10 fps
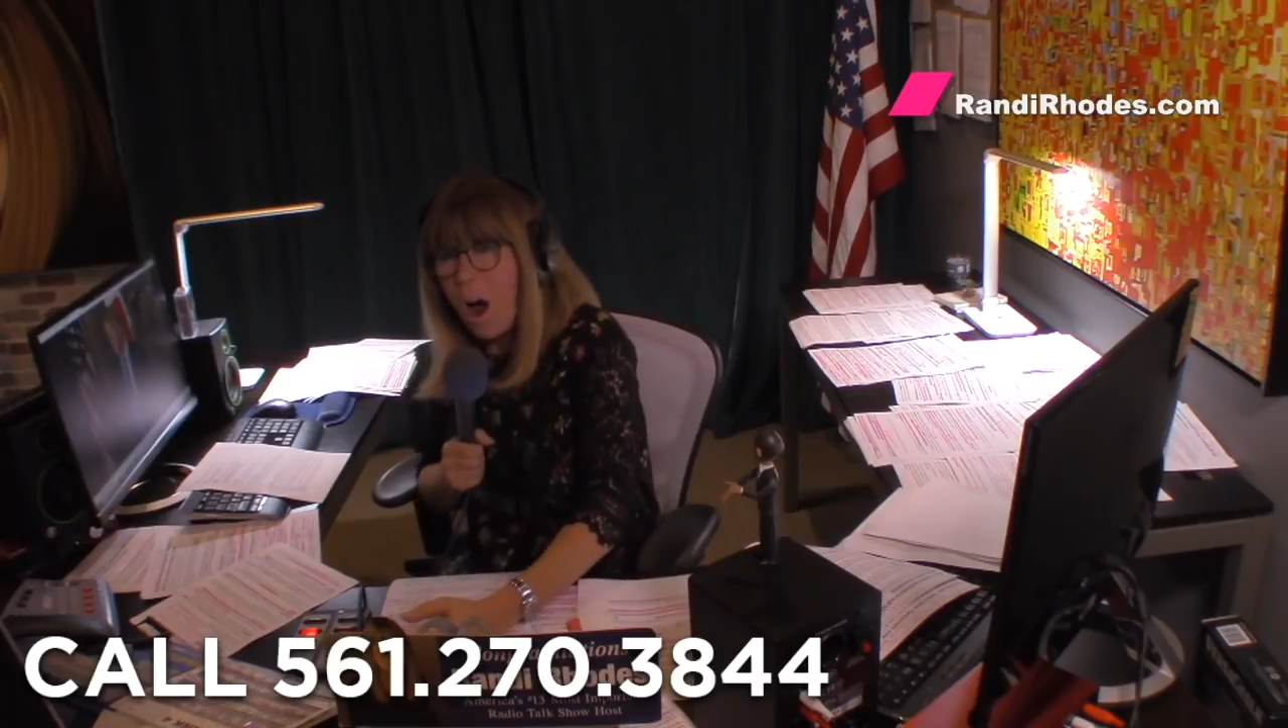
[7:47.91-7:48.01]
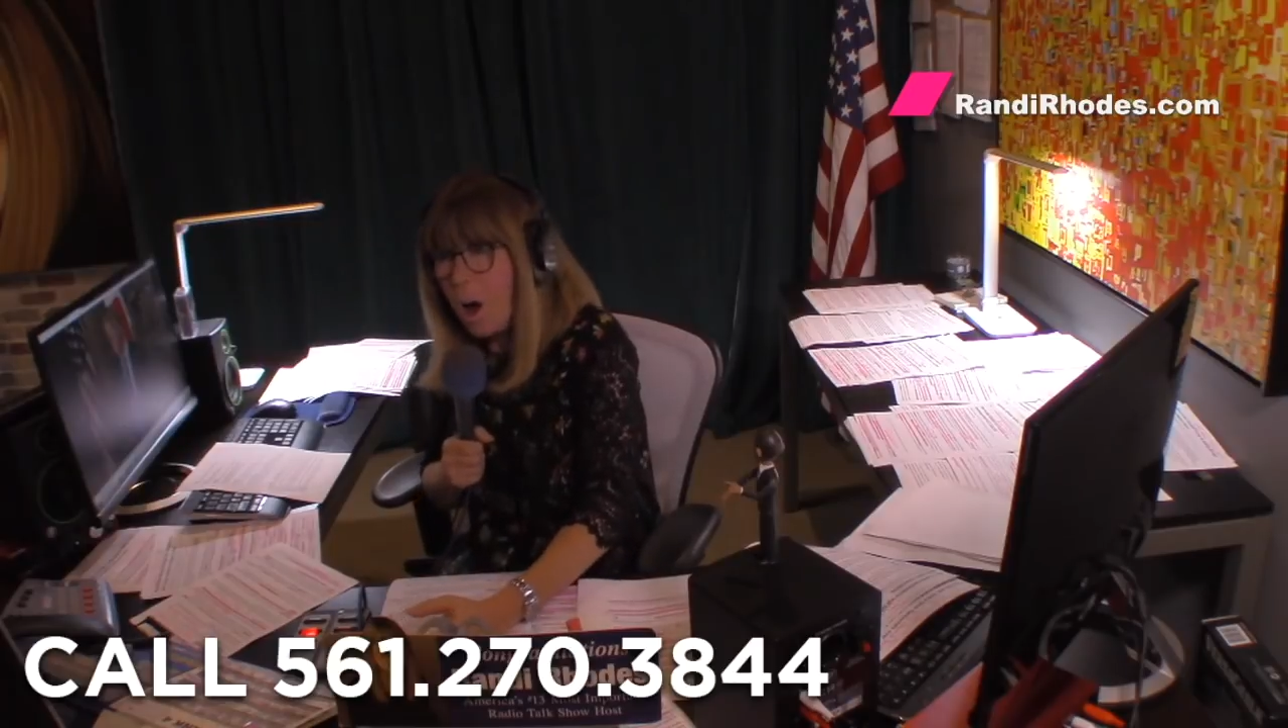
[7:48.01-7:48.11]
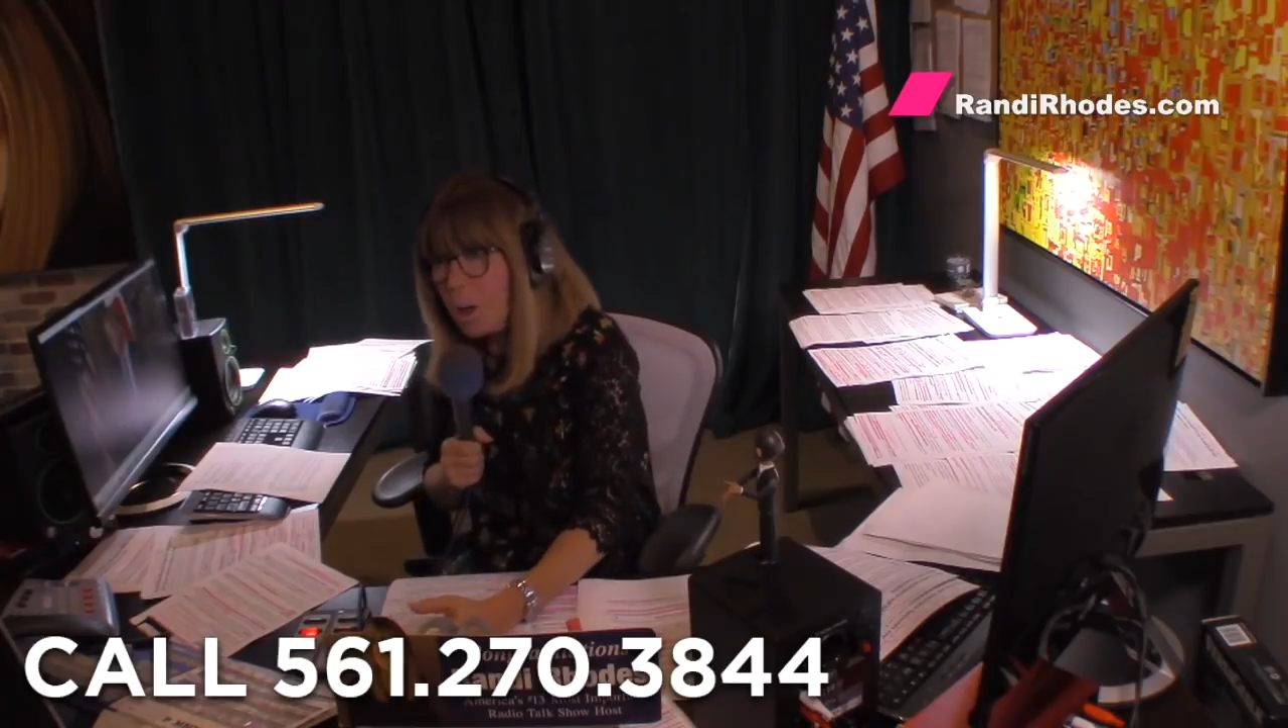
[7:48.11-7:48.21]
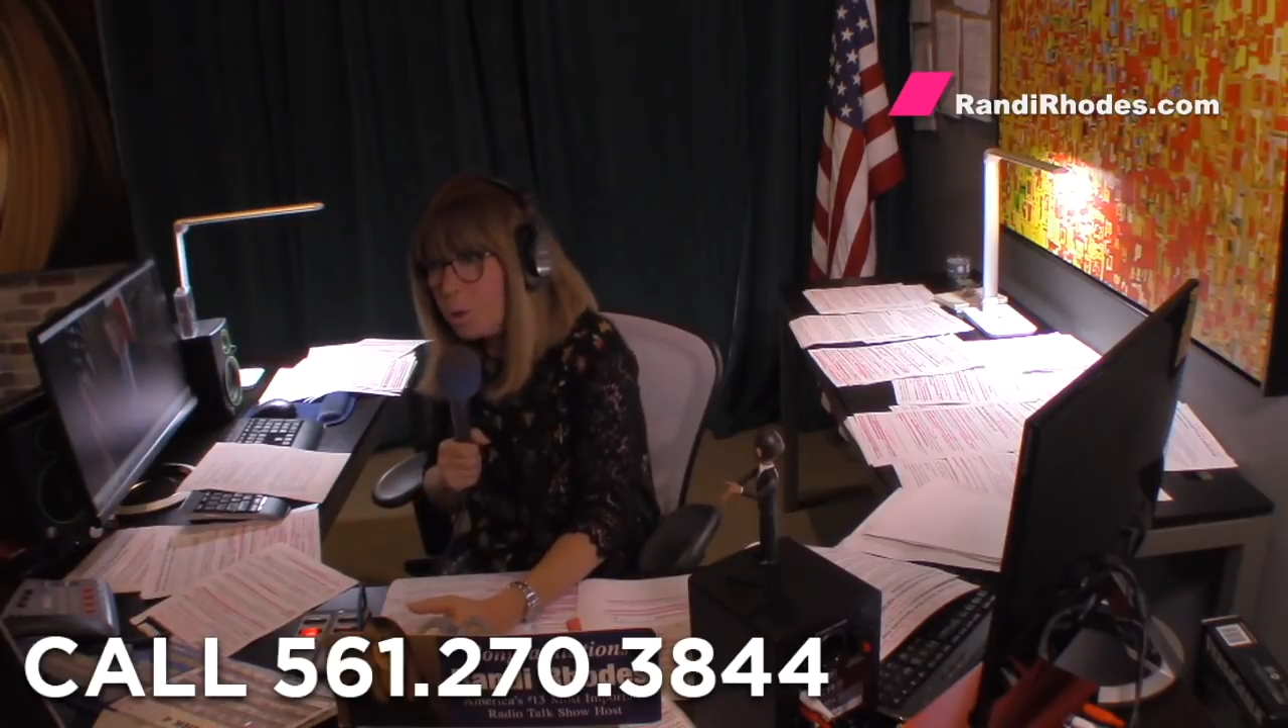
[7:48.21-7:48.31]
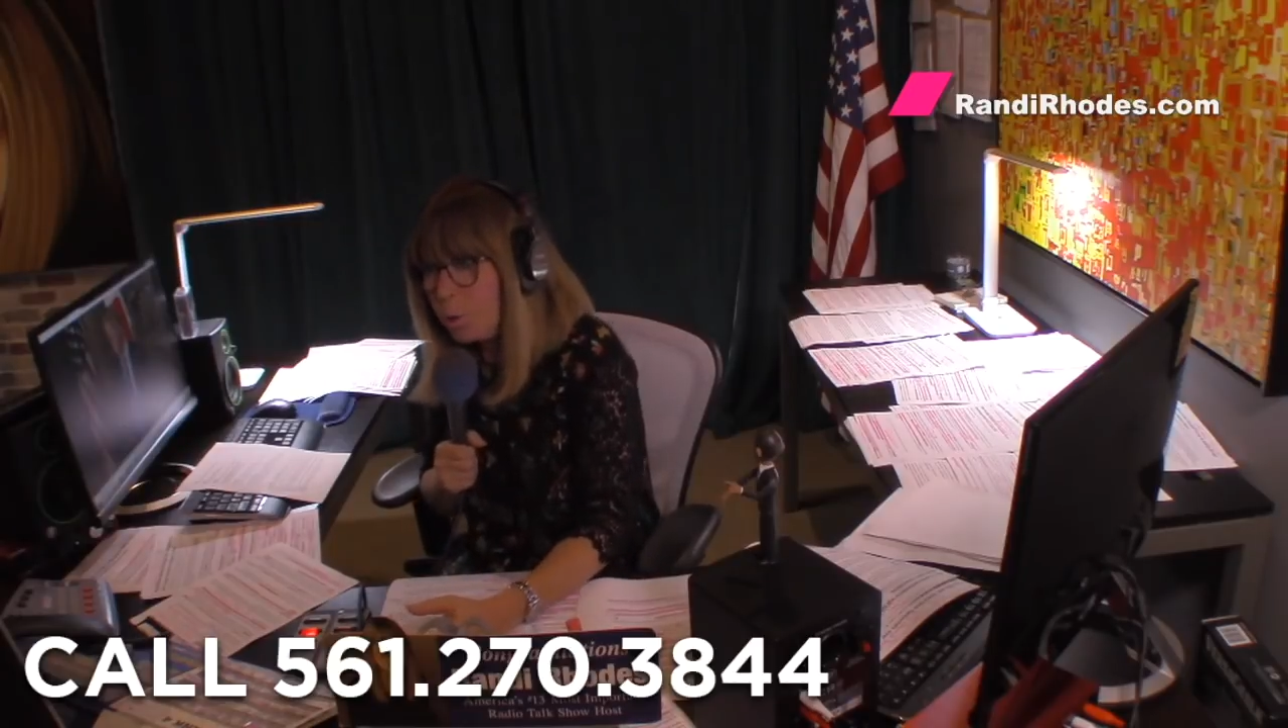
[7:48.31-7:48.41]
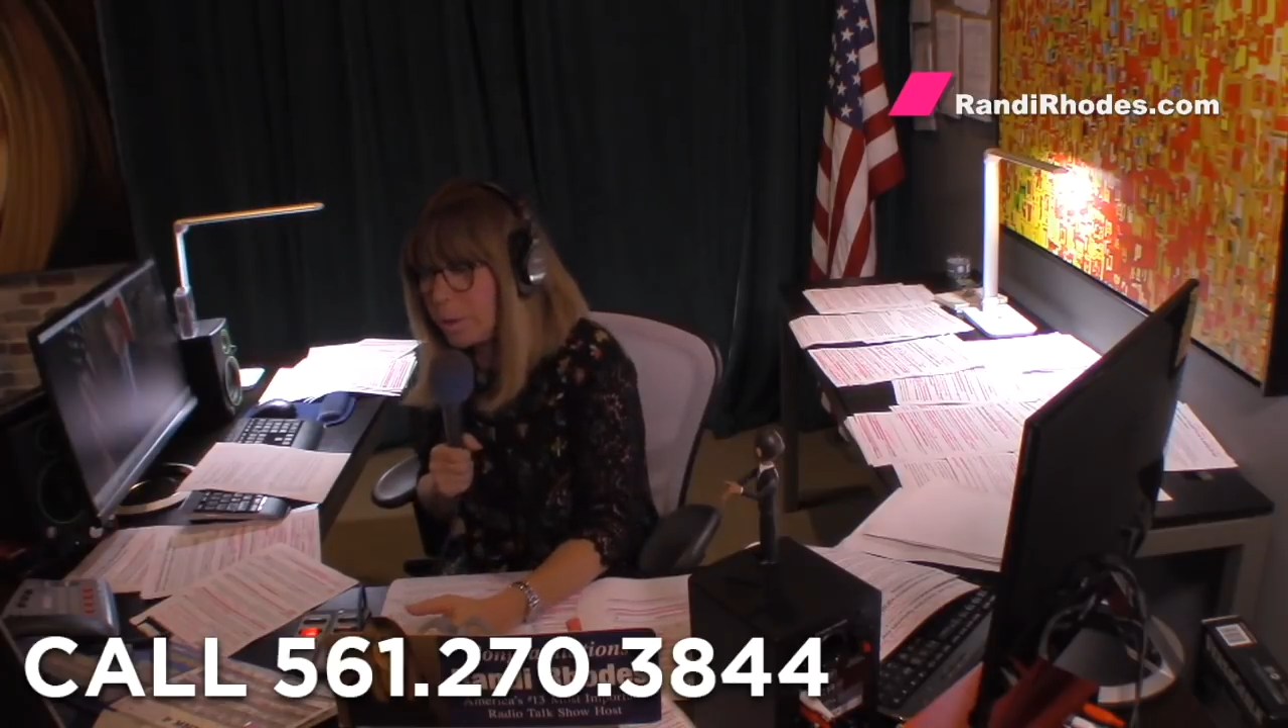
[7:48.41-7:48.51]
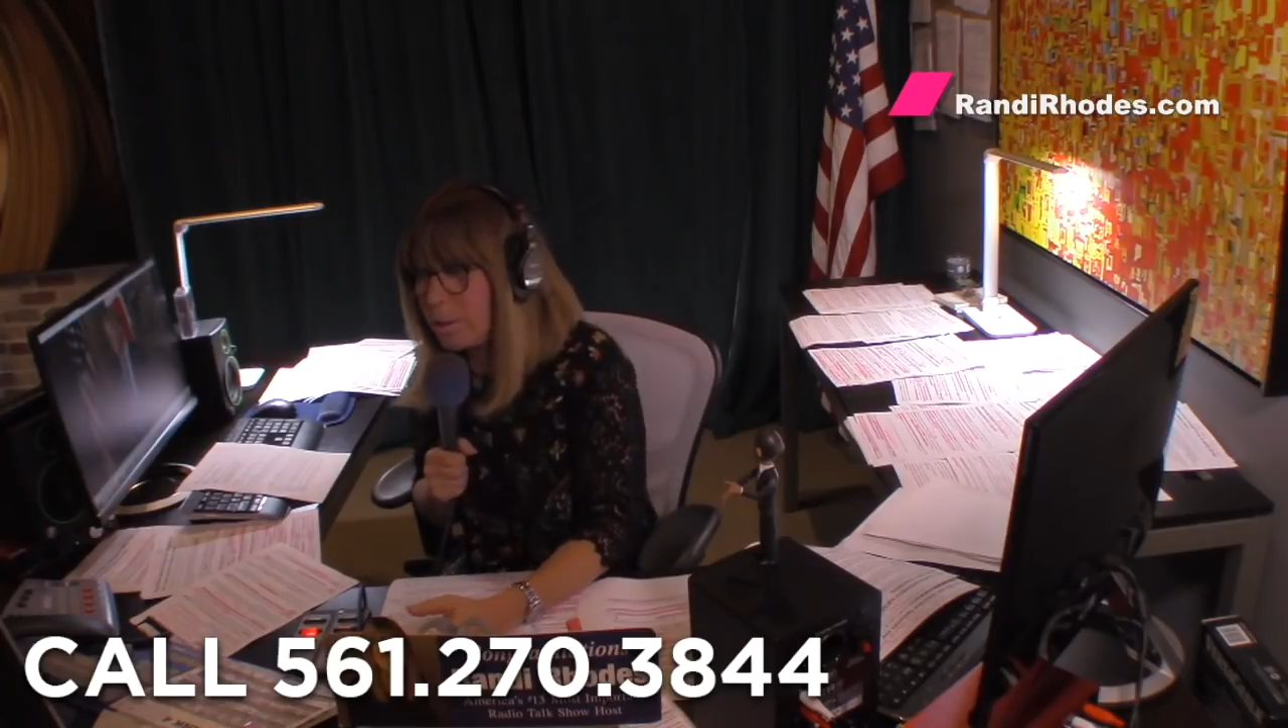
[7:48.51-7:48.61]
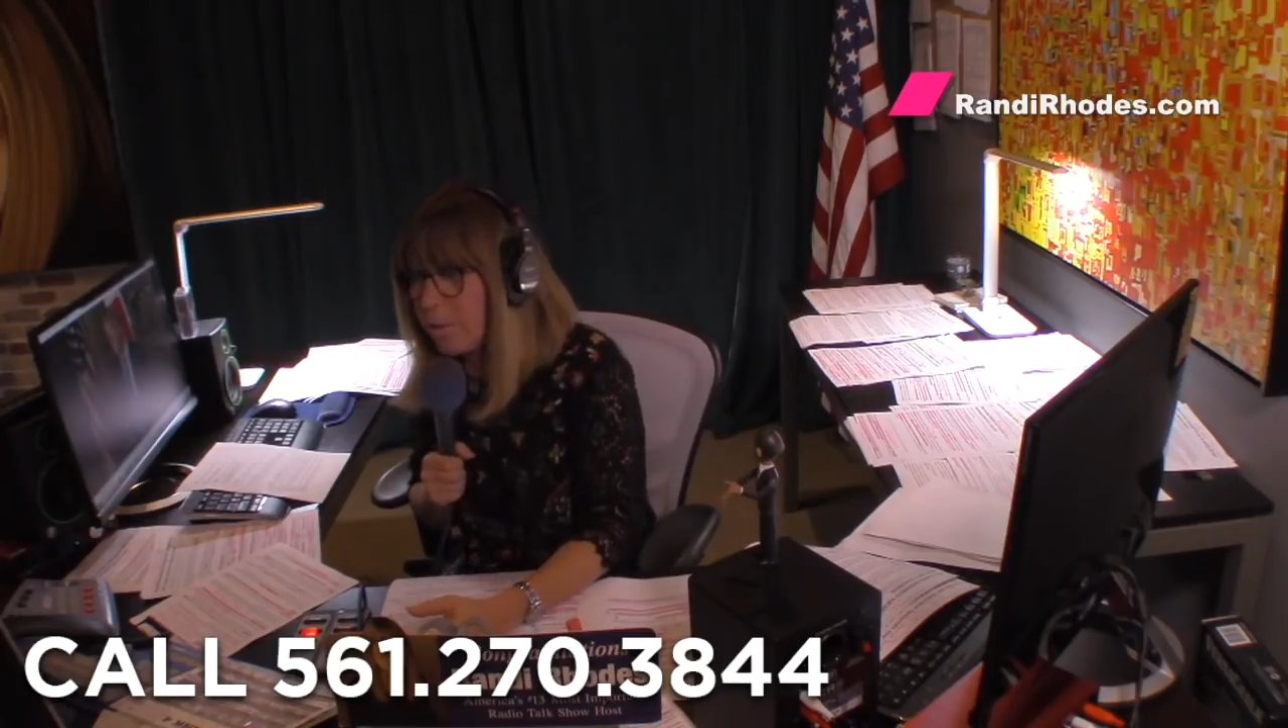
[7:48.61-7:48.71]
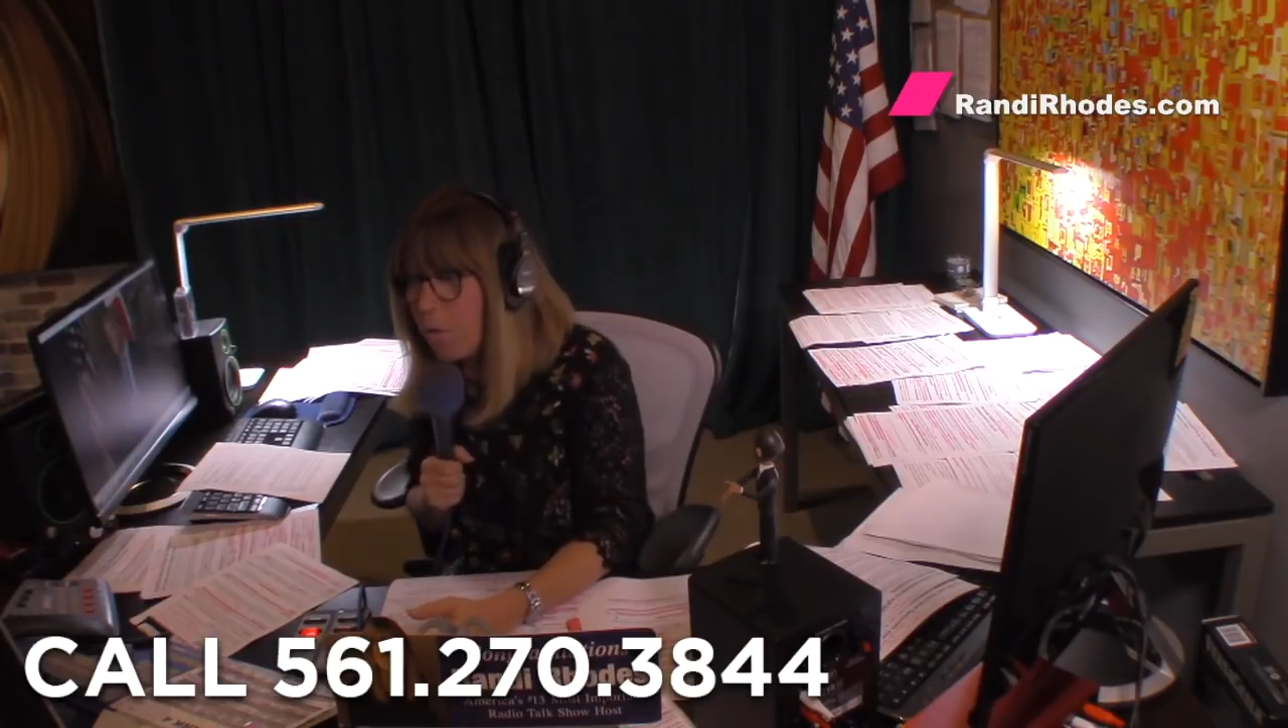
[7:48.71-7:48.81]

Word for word: hundreds